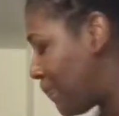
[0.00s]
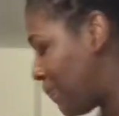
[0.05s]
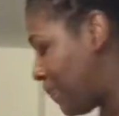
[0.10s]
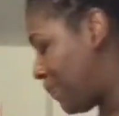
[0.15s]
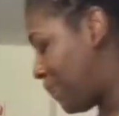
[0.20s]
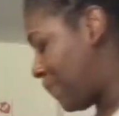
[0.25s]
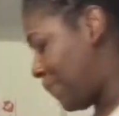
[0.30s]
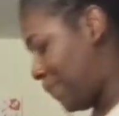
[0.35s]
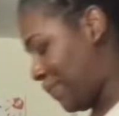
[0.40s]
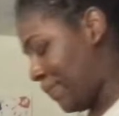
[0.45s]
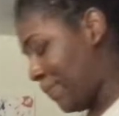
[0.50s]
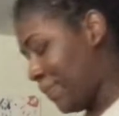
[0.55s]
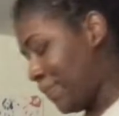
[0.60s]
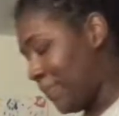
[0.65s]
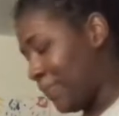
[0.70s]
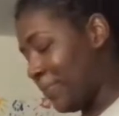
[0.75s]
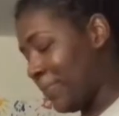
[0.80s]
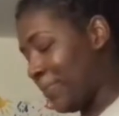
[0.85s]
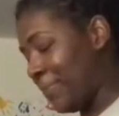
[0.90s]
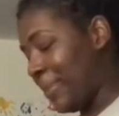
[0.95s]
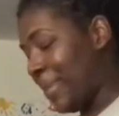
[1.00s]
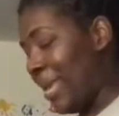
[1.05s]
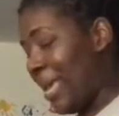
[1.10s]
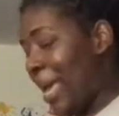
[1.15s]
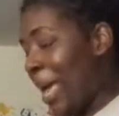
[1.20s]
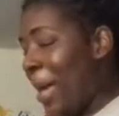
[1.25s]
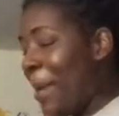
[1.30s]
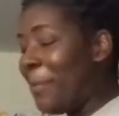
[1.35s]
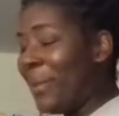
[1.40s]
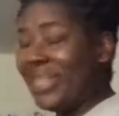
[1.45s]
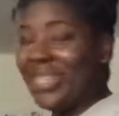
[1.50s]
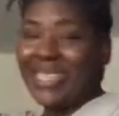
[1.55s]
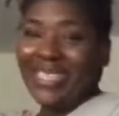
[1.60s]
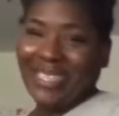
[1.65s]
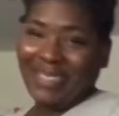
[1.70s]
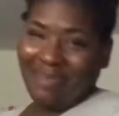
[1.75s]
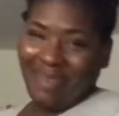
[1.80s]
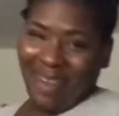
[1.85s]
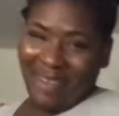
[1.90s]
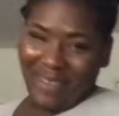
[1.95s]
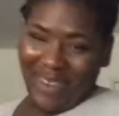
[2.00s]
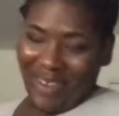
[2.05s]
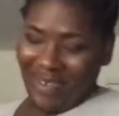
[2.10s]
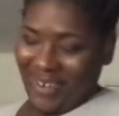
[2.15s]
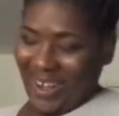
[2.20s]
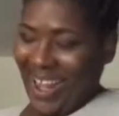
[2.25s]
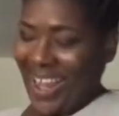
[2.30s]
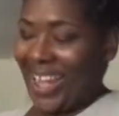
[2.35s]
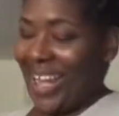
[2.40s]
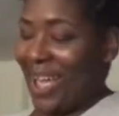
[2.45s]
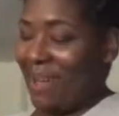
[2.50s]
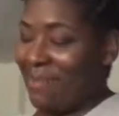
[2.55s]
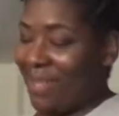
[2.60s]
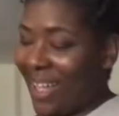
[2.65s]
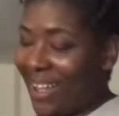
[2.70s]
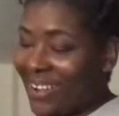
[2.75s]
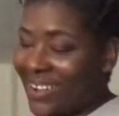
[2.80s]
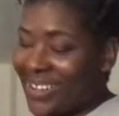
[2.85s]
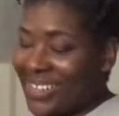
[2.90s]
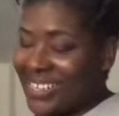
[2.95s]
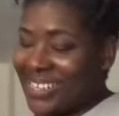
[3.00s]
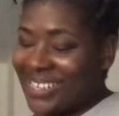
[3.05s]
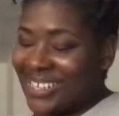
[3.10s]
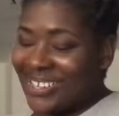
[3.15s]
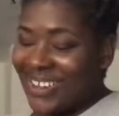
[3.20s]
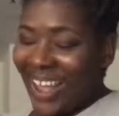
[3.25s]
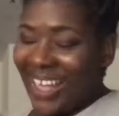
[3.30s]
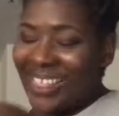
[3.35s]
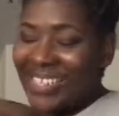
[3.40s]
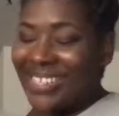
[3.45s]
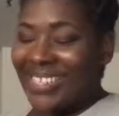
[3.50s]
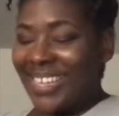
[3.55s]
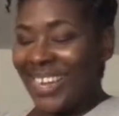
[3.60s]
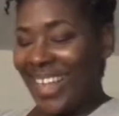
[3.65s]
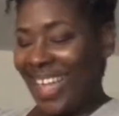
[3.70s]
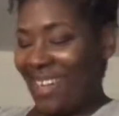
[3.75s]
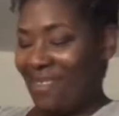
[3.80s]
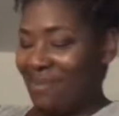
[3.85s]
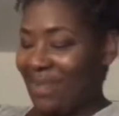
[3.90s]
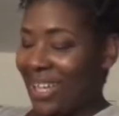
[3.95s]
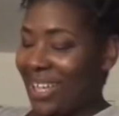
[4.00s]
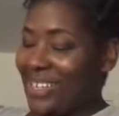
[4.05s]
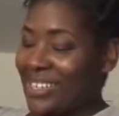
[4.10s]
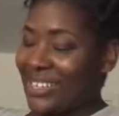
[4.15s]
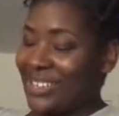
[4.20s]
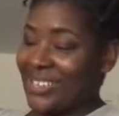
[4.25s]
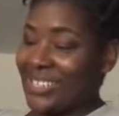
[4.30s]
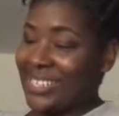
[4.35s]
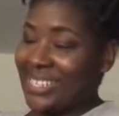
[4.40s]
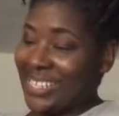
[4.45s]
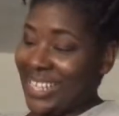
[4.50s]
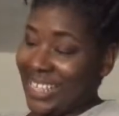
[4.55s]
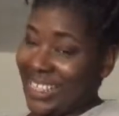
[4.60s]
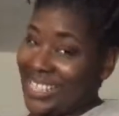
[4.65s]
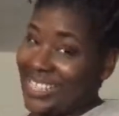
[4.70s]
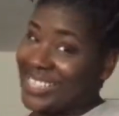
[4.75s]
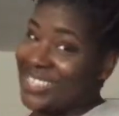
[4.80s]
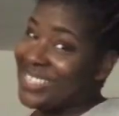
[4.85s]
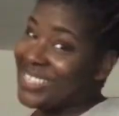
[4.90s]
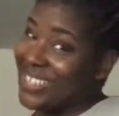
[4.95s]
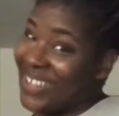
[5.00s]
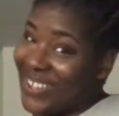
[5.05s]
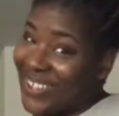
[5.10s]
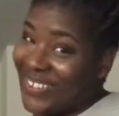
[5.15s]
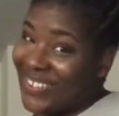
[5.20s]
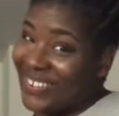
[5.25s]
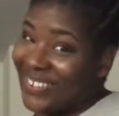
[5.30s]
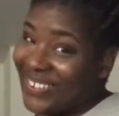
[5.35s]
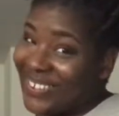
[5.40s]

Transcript: Mm -hmm. But this is my favorite, and I'm not going to try this one again because you'll see this soon.